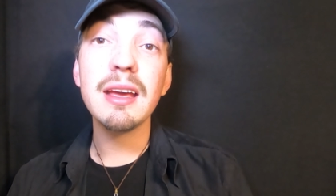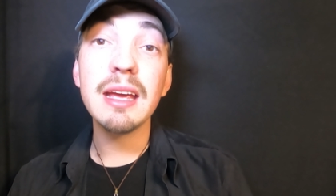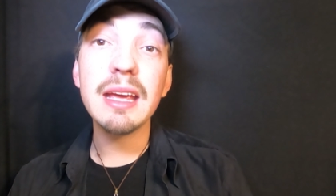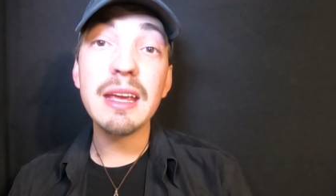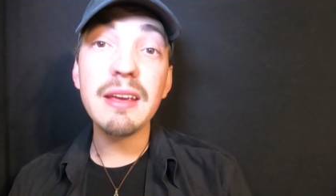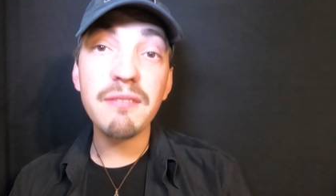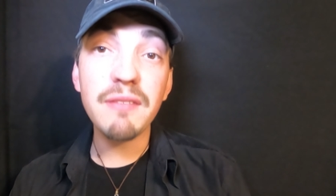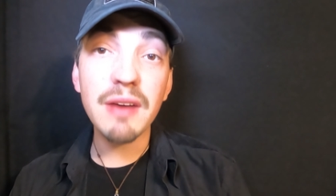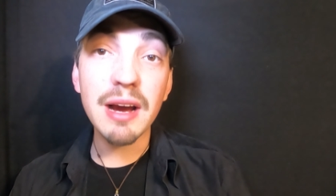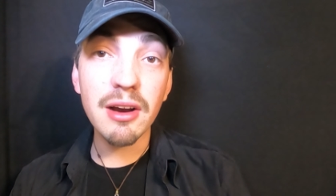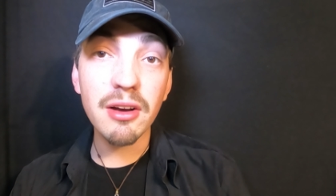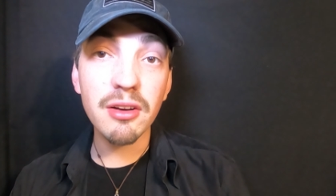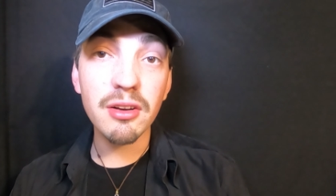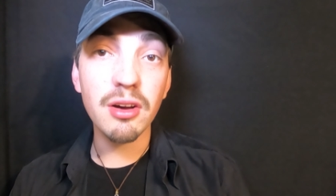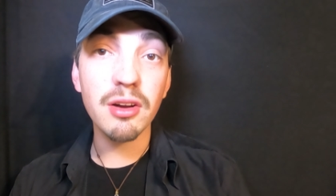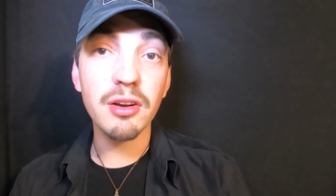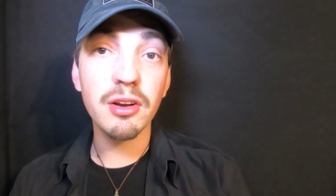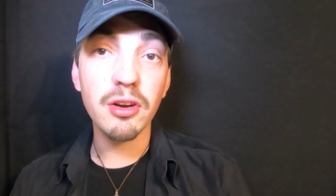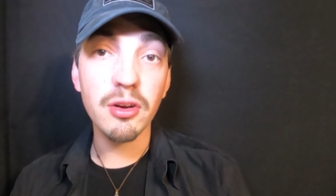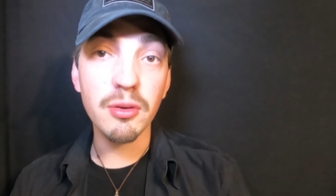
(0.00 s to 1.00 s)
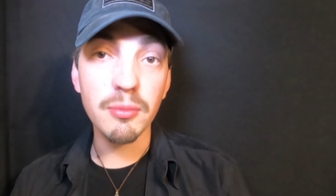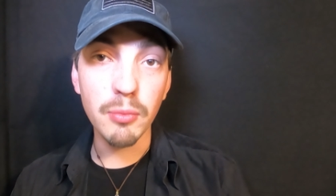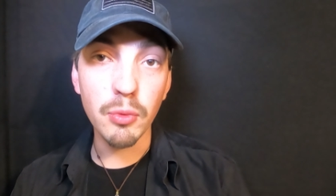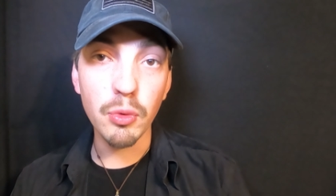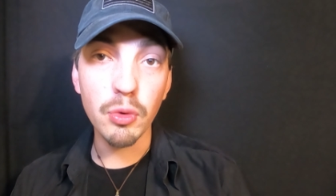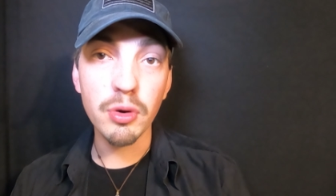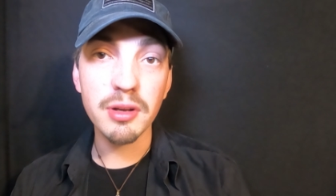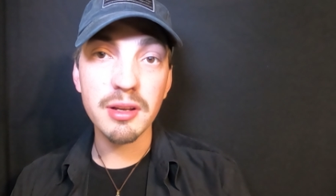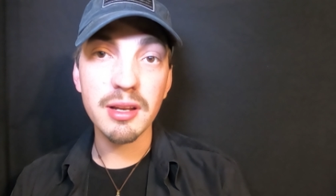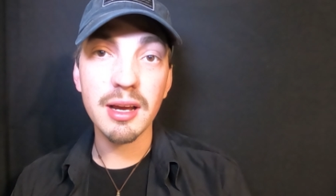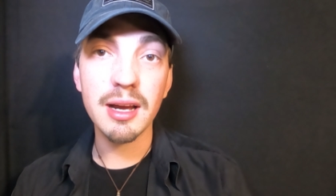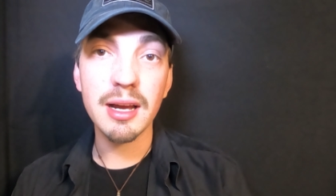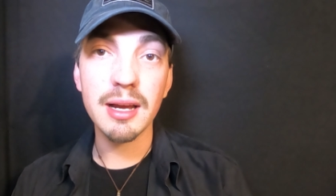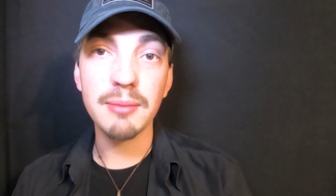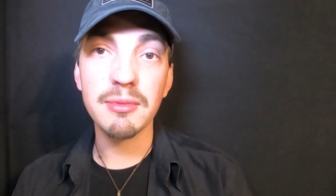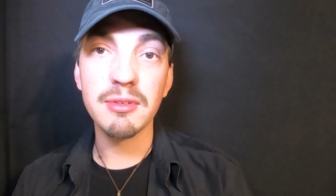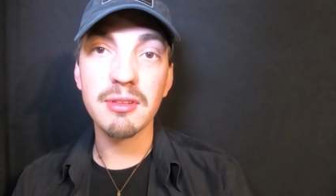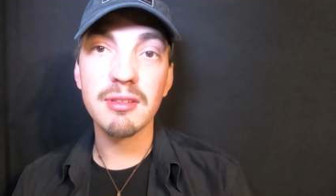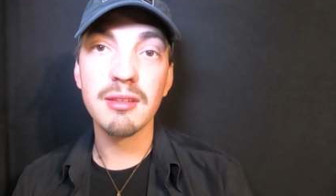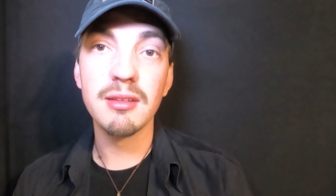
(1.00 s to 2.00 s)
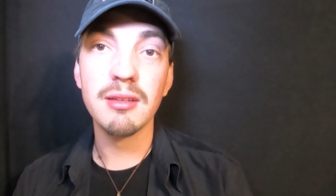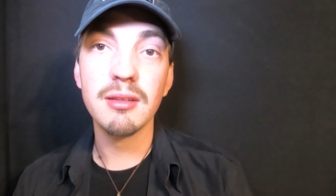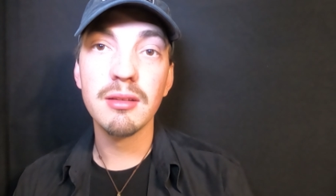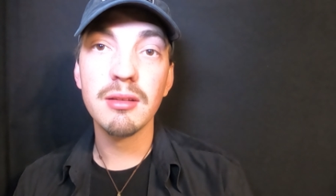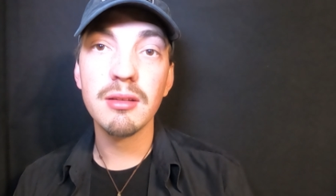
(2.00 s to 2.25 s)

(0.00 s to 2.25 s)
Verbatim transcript: He fired on her more times,